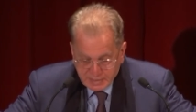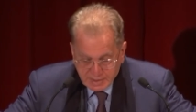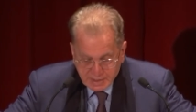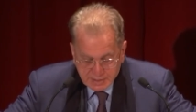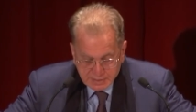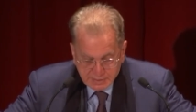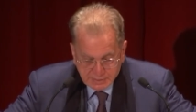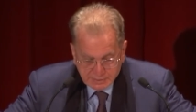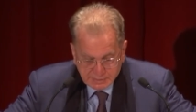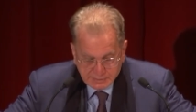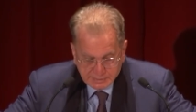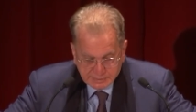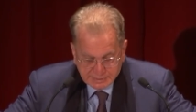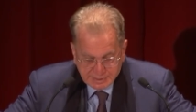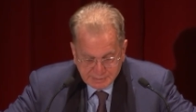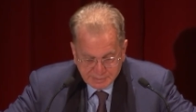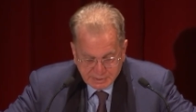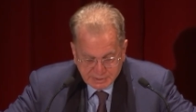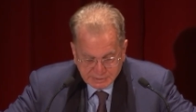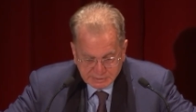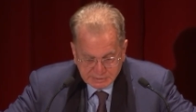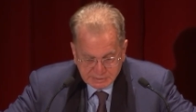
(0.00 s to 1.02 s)
uh, uh,
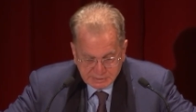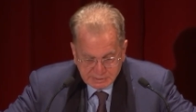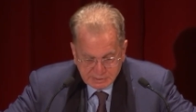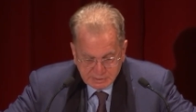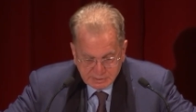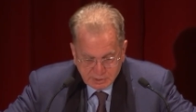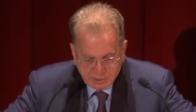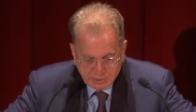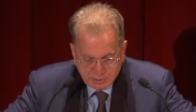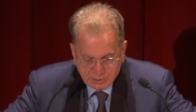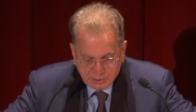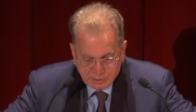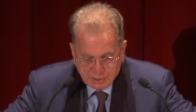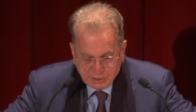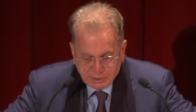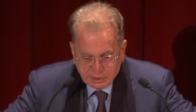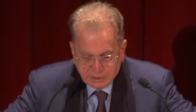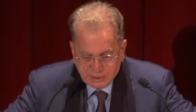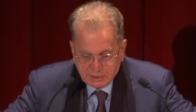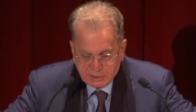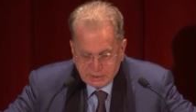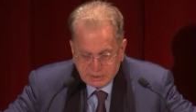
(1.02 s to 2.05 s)
Rembrandt,
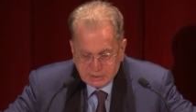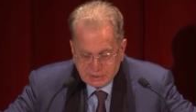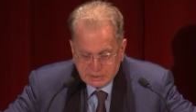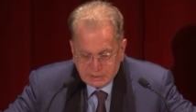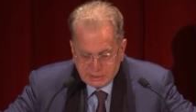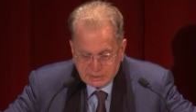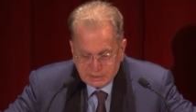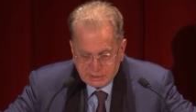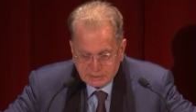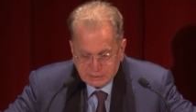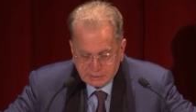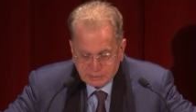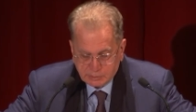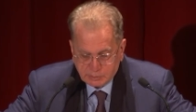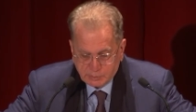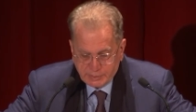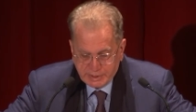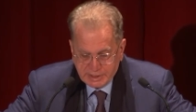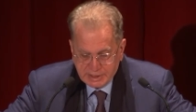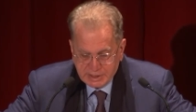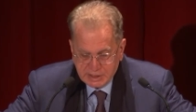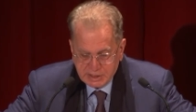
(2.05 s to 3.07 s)
uh,
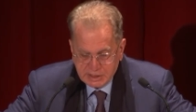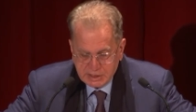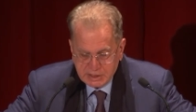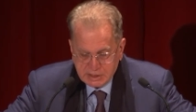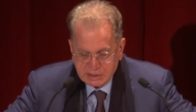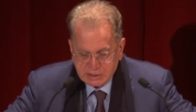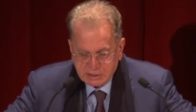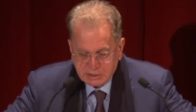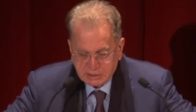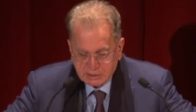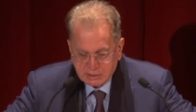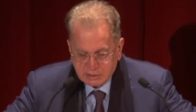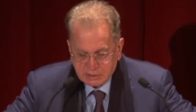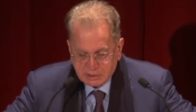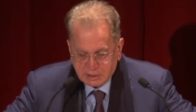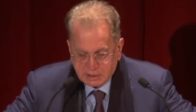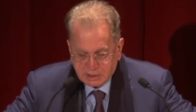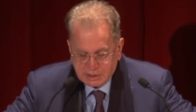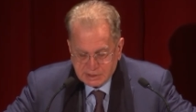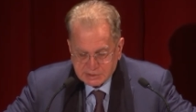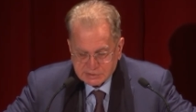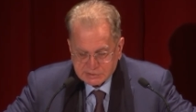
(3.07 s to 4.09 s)
where he
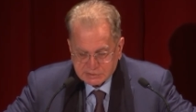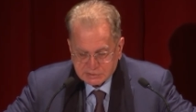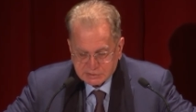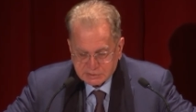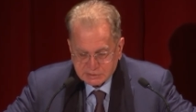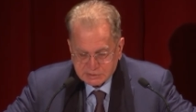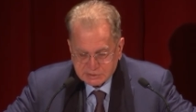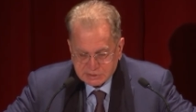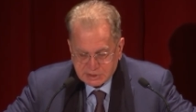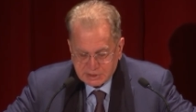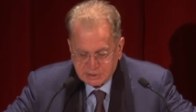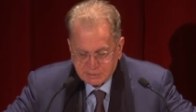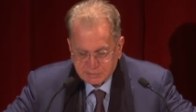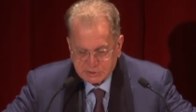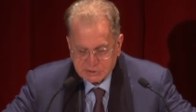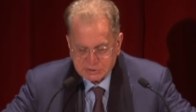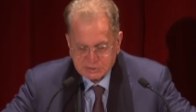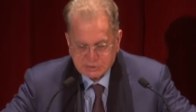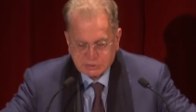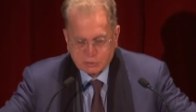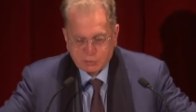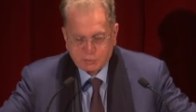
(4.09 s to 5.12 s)
asks
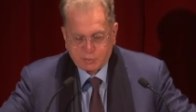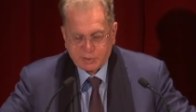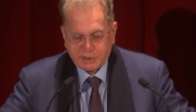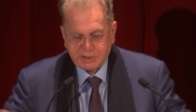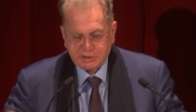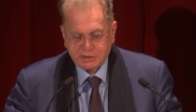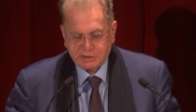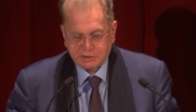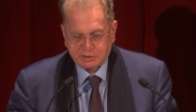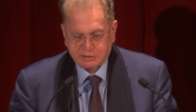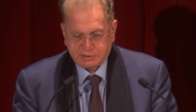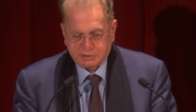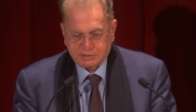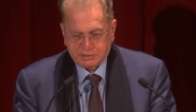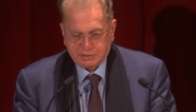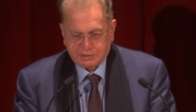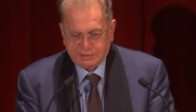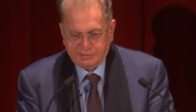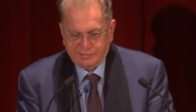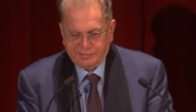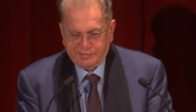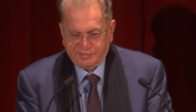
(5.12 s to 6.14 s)
sculptors to bring
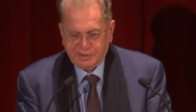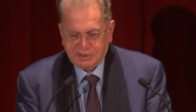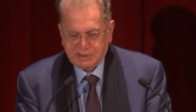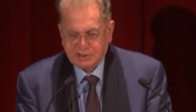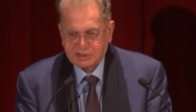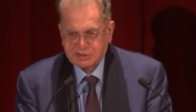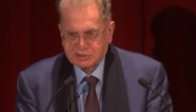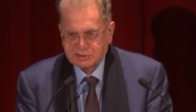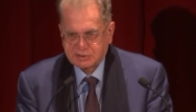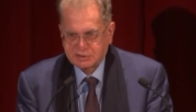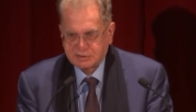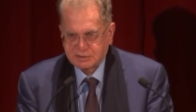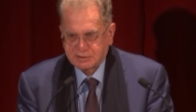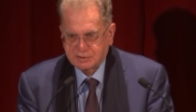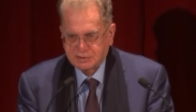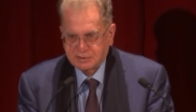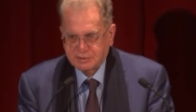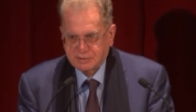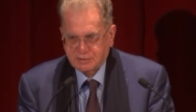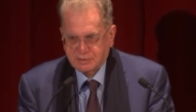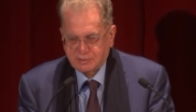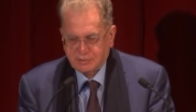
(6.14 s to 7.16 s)
the figures
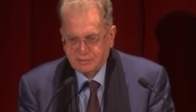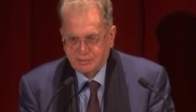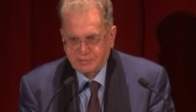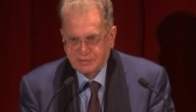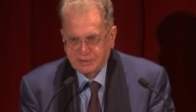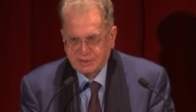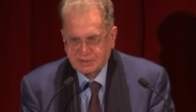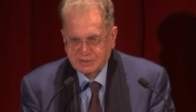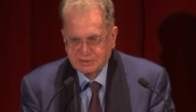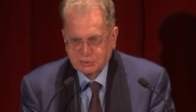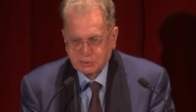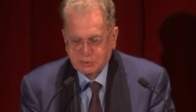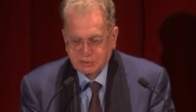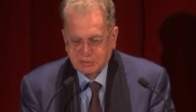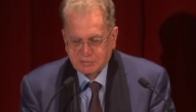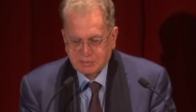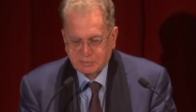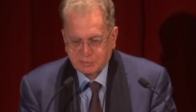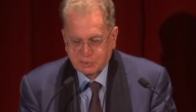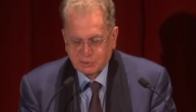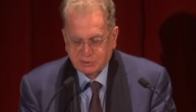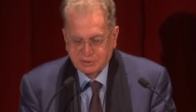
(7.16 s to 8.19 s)
of the Return of
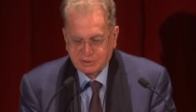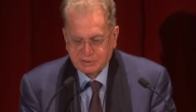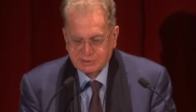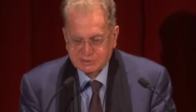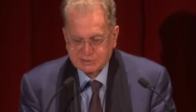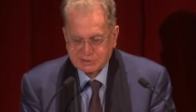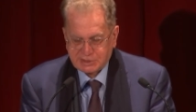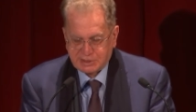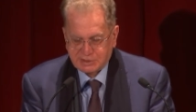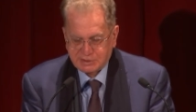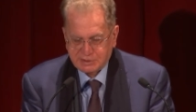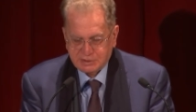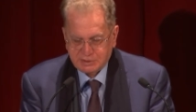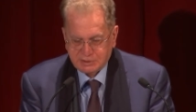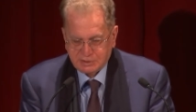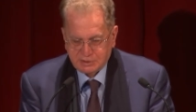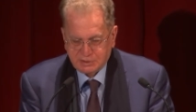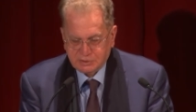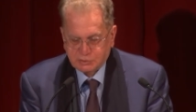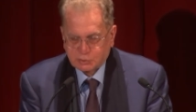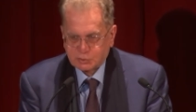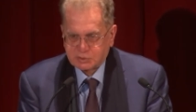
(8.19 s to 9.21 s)
the Prodigal Son
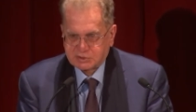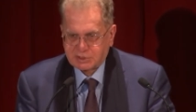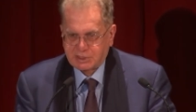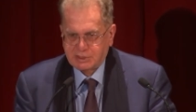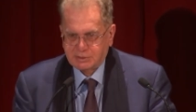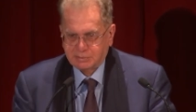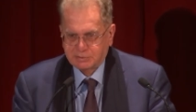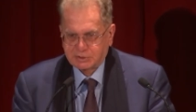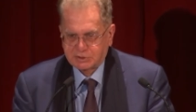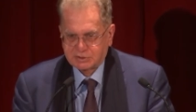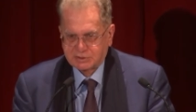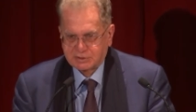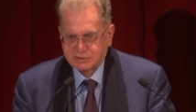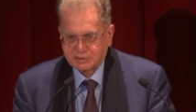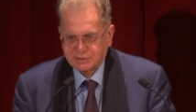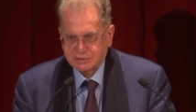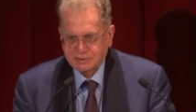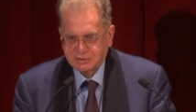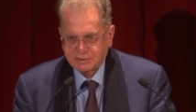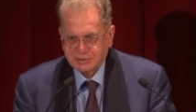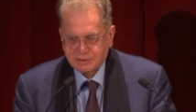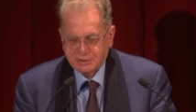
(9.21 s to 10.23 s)
into sculptures.
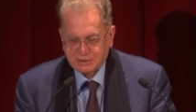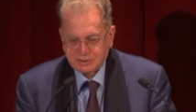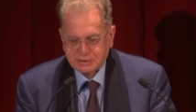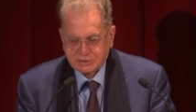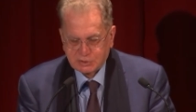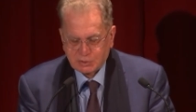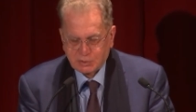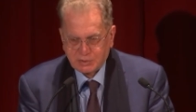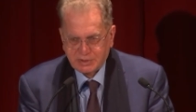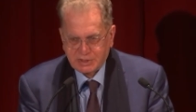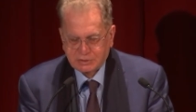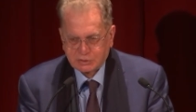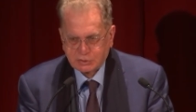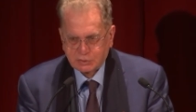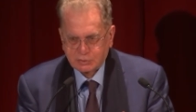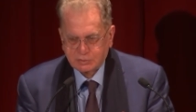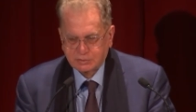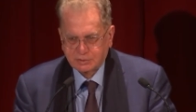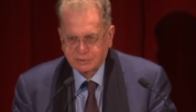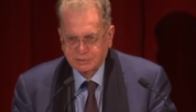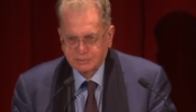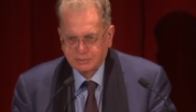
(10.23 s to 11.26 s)
And so they
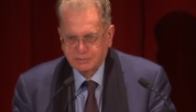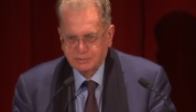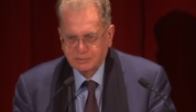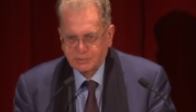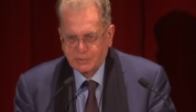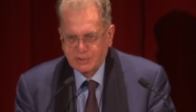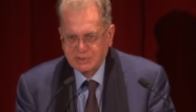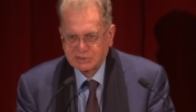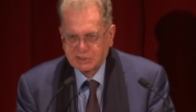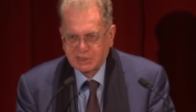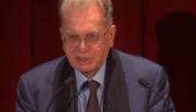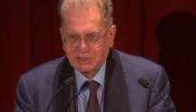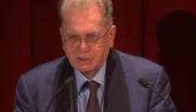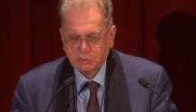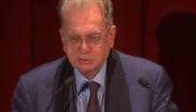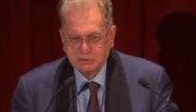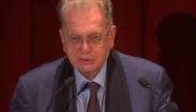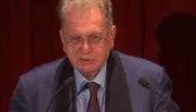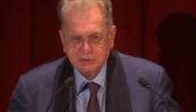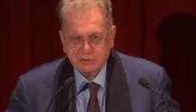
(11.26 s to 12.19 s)
took, went out